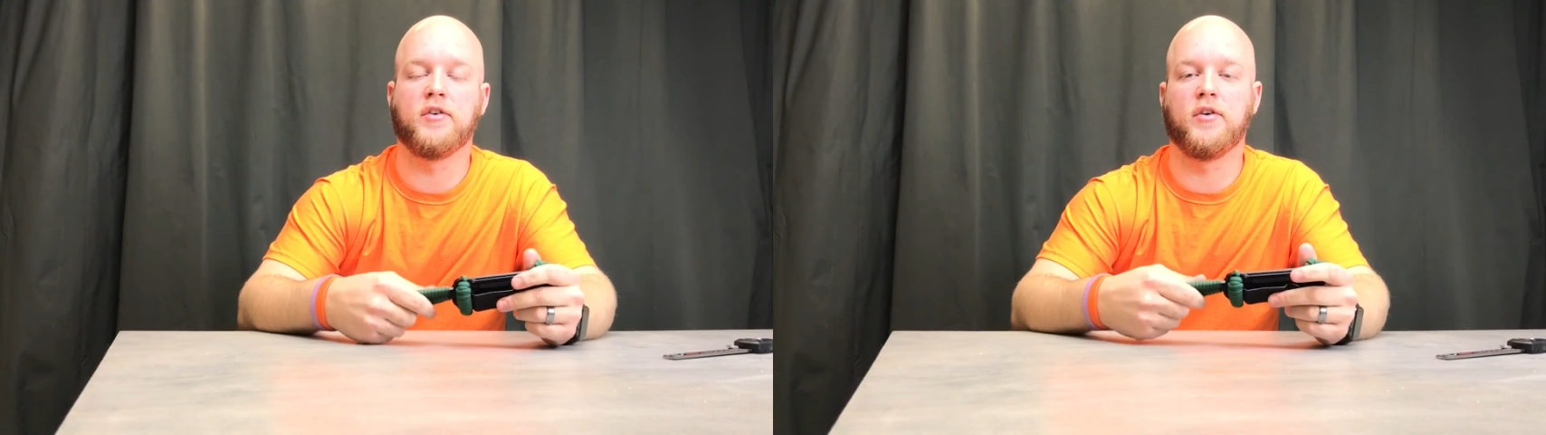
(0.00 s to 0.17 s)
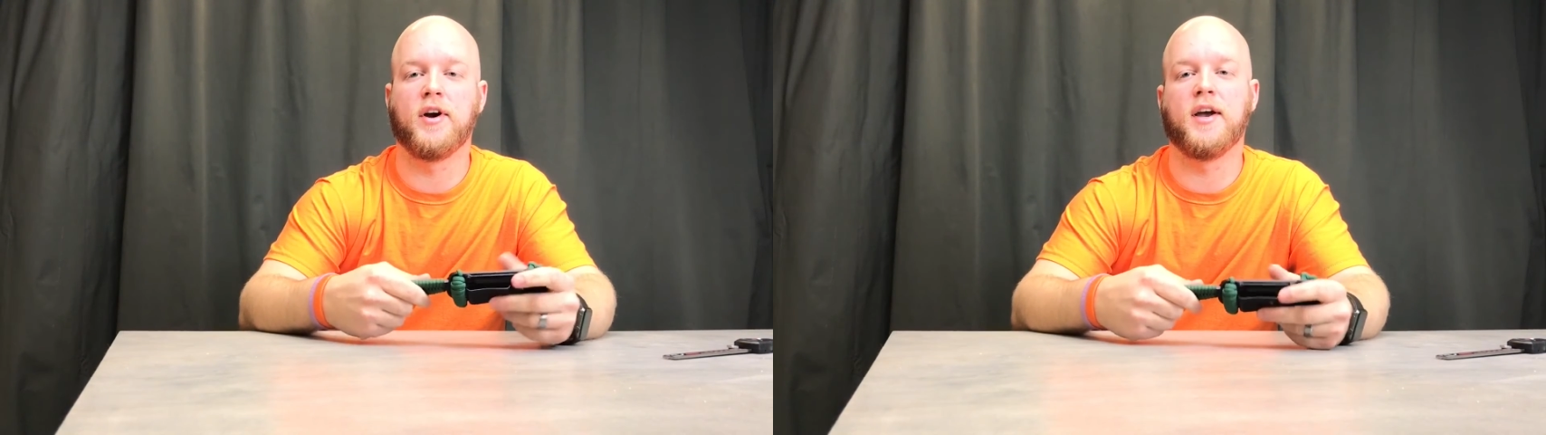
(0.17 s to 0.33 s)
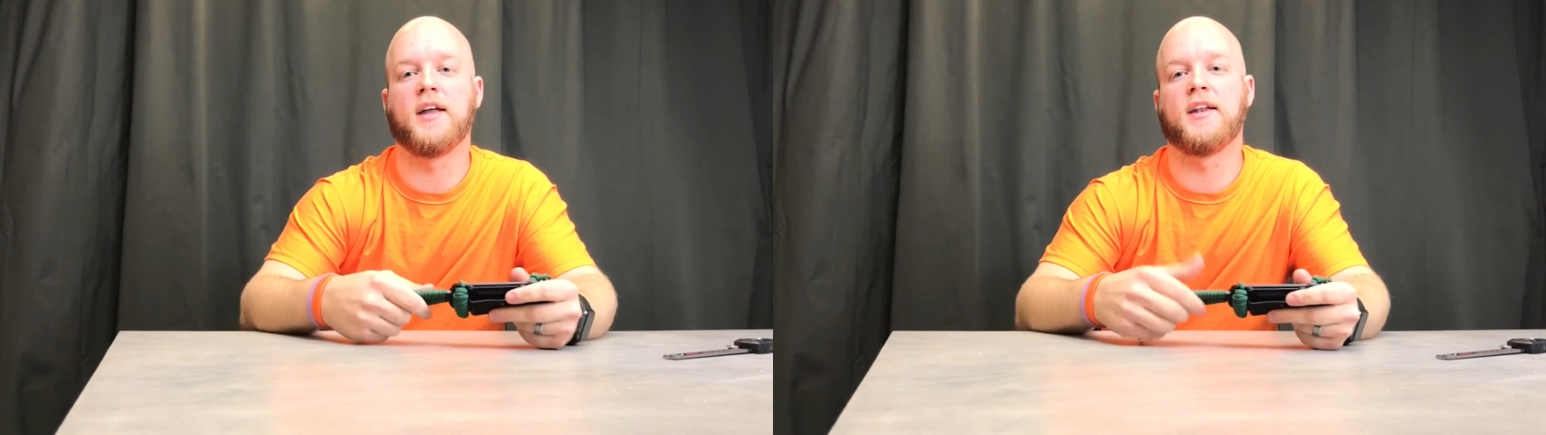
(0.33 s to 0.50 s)

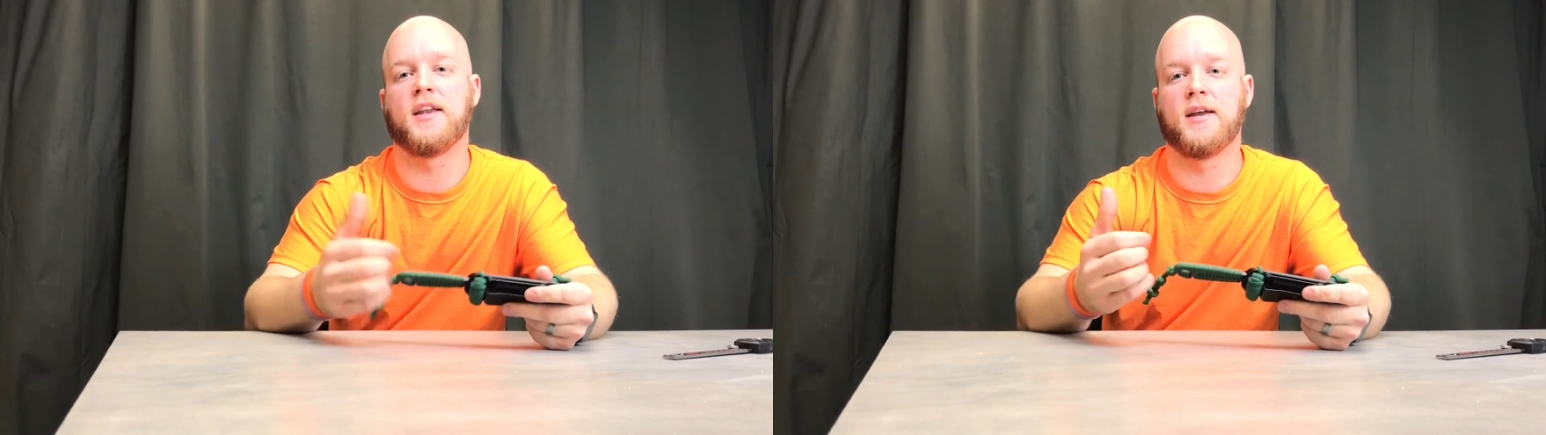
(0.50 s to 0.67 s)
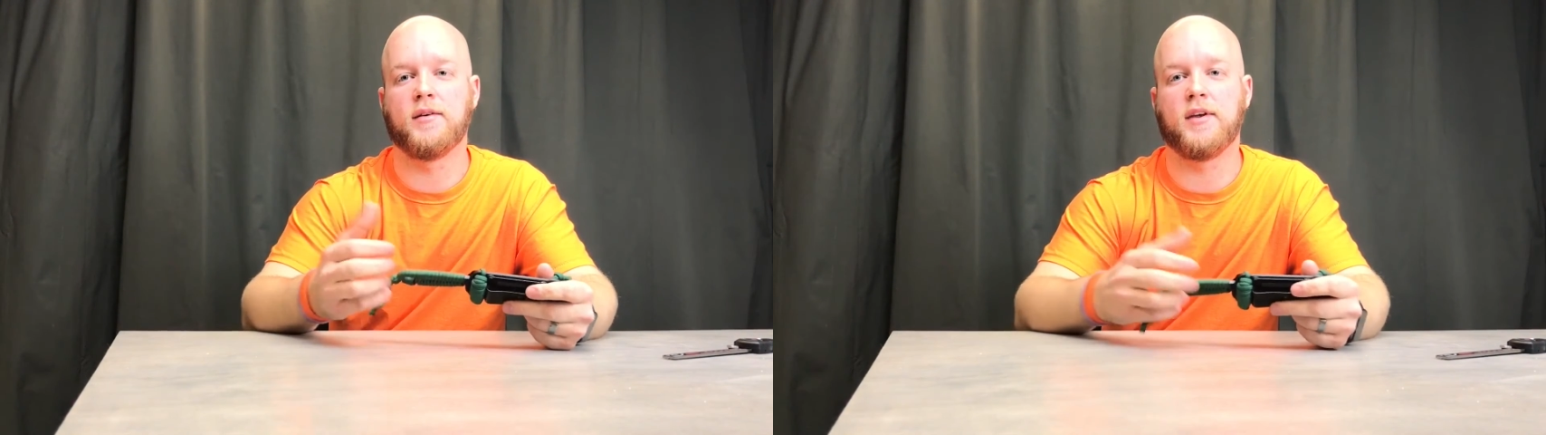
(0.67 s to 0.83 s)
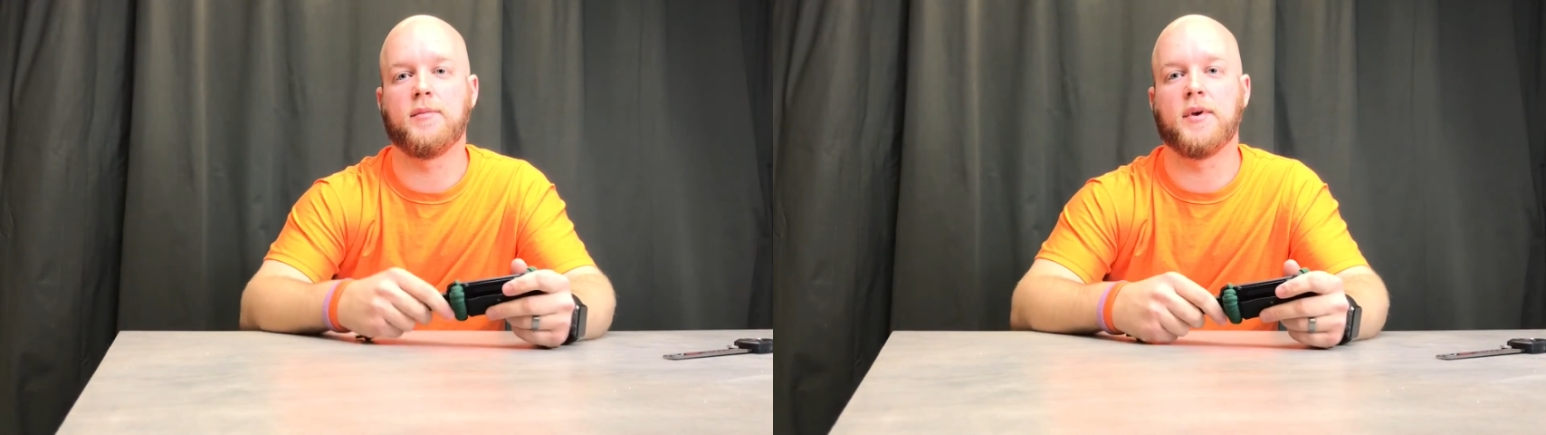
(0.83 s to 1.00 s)
go ahead and
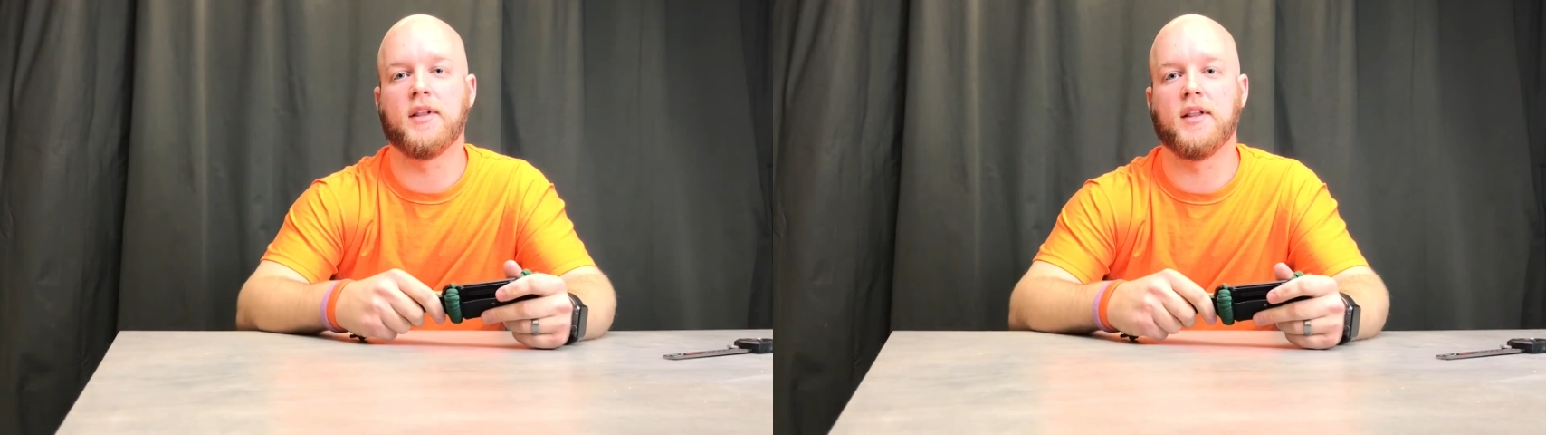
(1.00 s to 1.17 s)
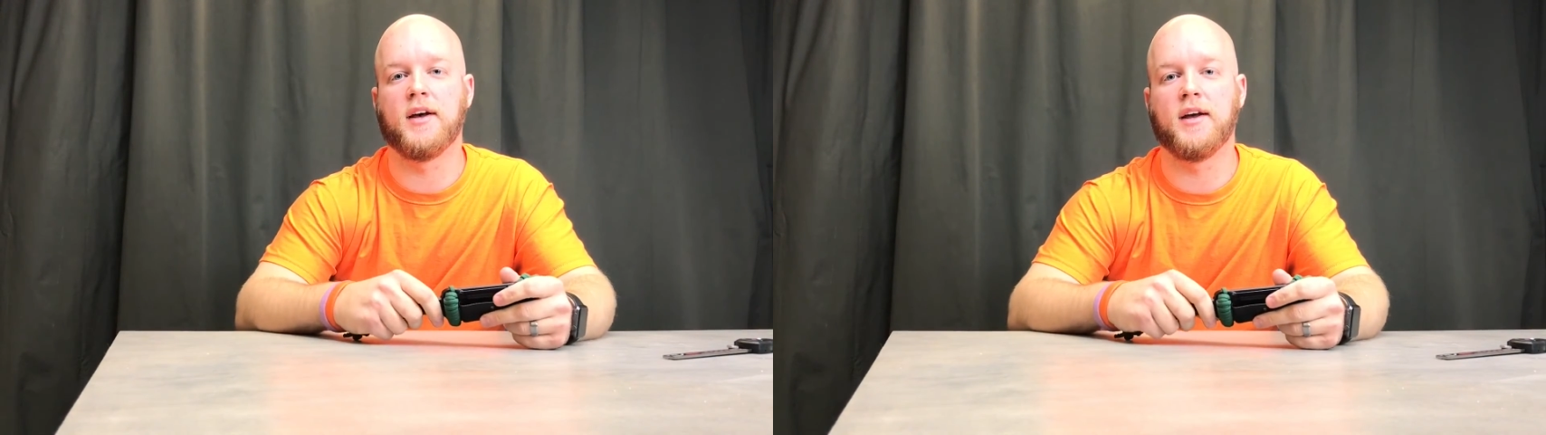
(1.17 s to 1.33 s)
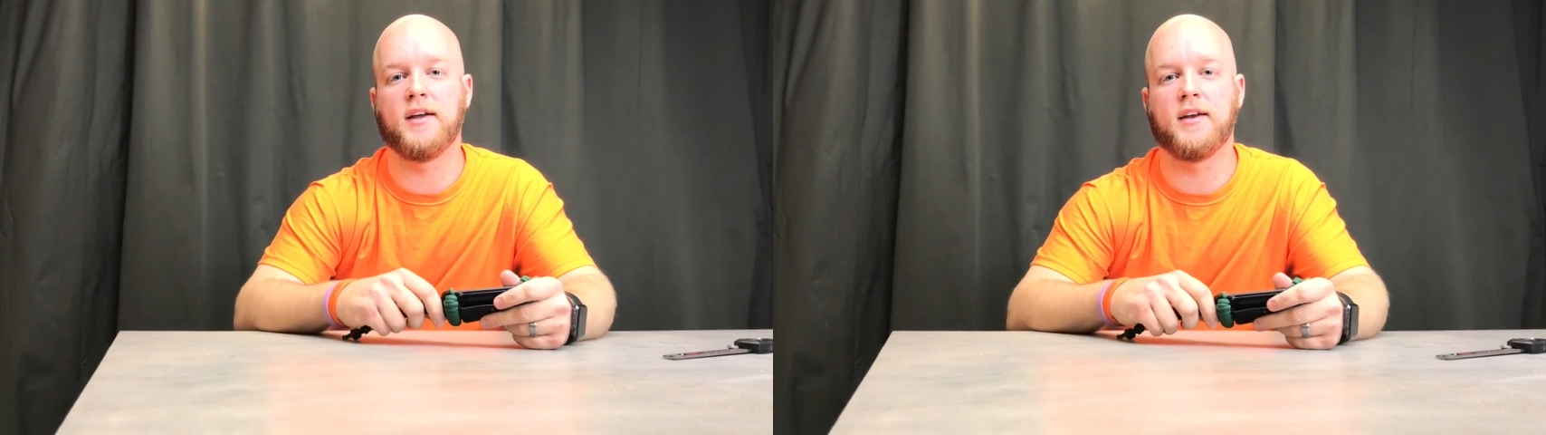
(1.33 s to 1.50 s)
give me a
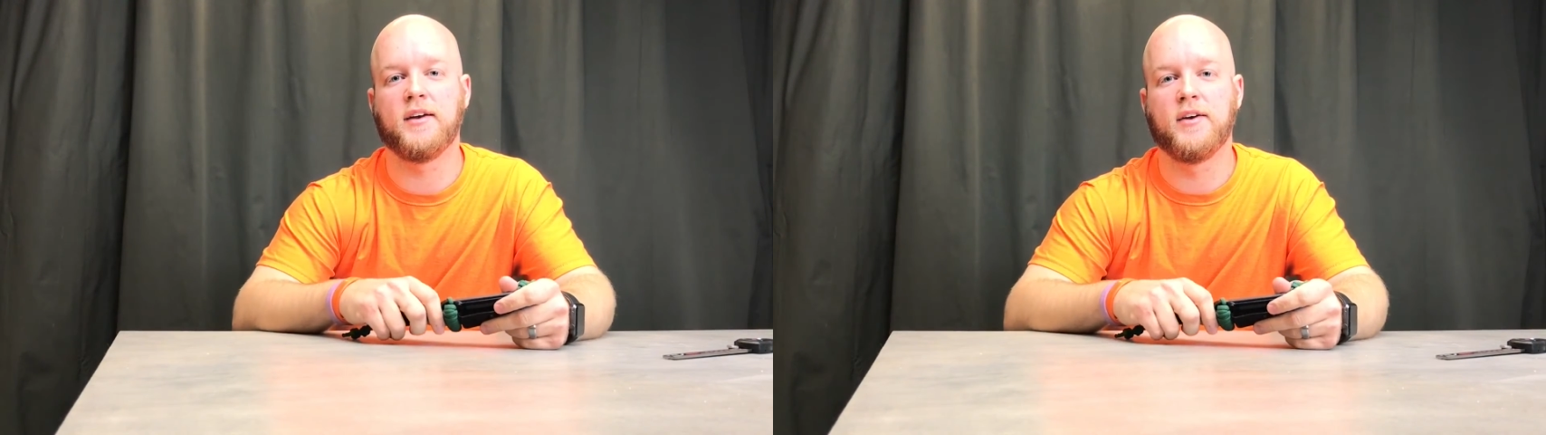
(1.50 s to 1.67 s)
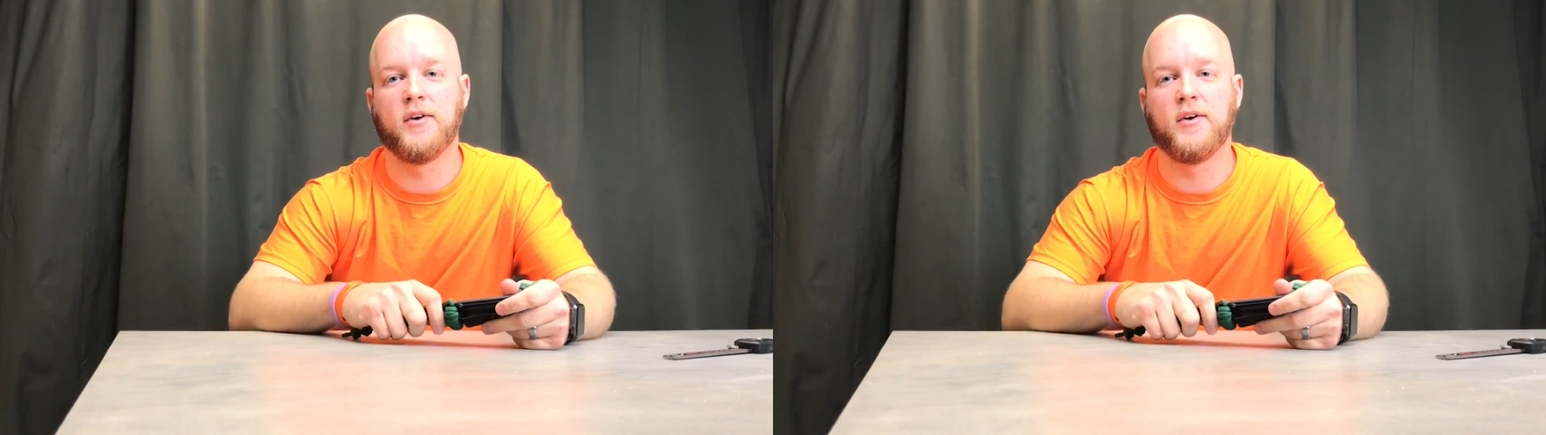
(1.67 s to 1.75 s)
like